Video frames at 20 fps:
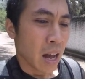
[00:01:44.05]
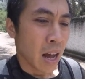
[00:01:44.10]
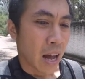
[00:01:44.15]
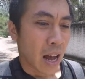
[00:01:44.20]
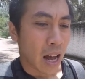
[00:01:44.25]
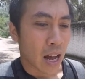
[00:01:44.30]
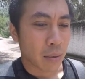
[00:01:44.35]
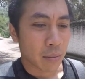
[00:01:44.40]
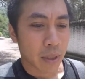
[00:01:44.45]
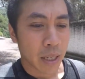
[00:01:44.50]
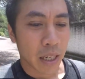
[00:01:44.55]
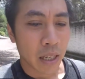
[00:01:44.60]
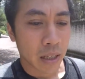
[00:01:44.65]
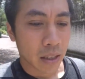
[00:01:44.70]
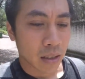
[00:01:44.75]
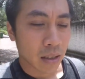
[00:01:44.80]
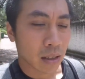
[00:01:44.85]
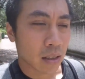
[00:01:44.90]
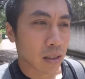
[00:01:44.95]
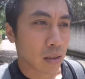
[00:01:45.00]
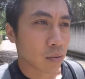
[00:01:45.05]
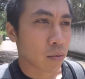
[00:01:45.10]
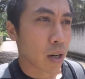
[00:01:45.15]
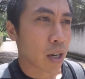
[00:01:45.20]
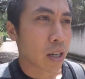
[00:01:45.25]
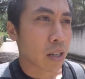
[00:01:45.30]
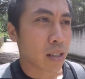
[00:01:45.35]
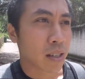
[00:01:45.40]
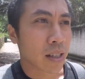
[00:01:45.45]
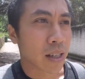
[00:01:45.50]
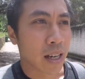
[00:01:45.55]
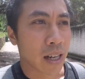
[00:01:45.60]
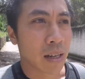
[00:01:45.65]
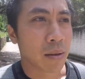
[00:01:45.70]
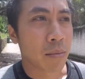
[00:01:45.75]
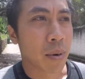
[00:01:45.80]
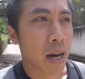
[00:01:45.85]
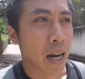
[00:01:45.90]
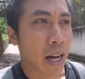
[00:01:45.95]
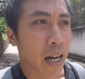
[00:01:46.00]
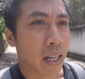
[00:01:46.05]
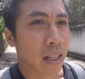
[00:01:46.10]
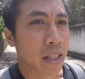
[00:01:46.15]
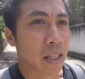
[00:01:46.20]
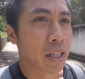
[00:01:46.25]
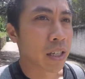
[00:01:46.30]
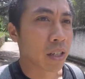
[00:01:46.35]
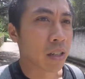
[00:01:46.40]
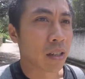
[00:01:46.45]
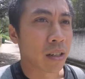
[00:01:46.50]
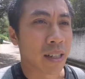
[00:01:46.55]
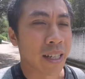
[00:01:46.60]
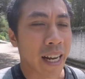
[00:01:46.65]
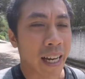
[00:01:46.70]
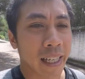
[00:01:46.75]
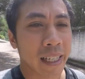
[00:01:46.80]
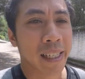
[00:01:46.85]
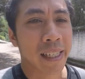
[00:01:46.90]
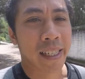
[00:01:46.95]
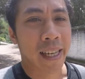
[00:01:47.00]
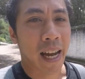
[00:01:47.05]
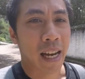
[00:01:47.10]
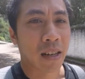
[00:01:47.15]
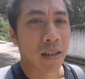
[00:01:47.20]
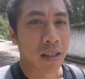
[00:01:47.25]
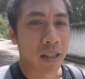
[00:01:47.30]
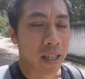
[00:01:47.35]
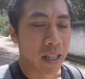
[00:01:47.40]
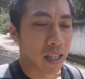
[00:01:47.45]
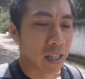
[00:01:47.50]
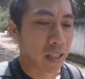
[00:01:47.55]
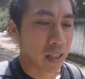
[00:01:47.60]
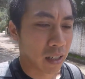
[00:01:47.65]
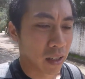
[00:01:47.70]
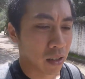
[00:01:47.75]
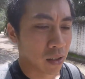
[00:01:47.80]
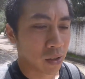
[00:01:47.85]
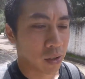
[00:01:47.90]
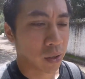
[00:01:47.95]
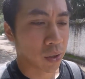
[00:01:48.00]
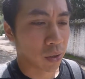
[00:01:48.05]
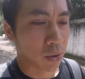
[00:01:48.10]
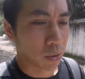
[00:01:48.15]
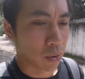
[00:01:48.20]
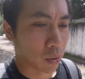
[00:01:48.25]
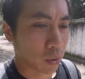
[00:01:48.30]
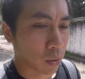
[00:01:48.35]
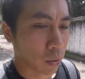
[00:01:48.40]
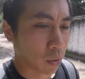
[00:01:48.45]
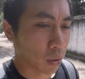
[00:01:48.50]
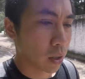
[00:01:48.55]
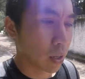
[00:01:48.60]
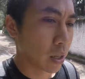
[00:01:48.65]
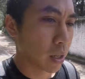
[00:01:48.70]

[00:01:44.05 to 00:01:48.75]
I'm getting ready to head back here next Saturday to